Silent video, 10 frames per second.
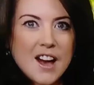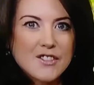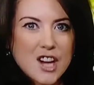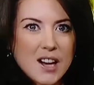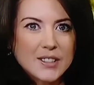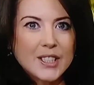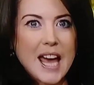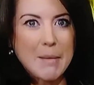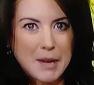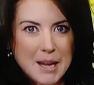of
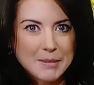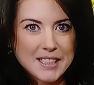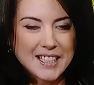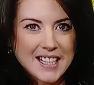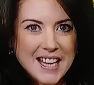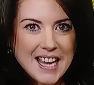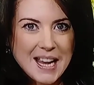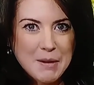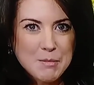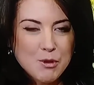childhood epilepsy.
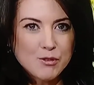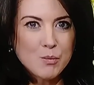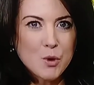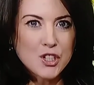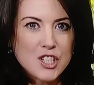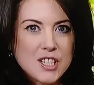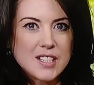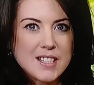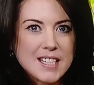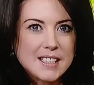Here with more from
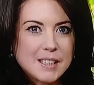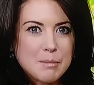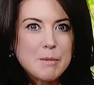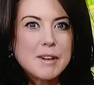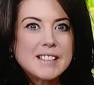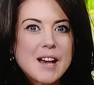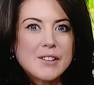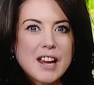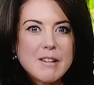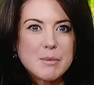Washington is Bloomberg's healthcare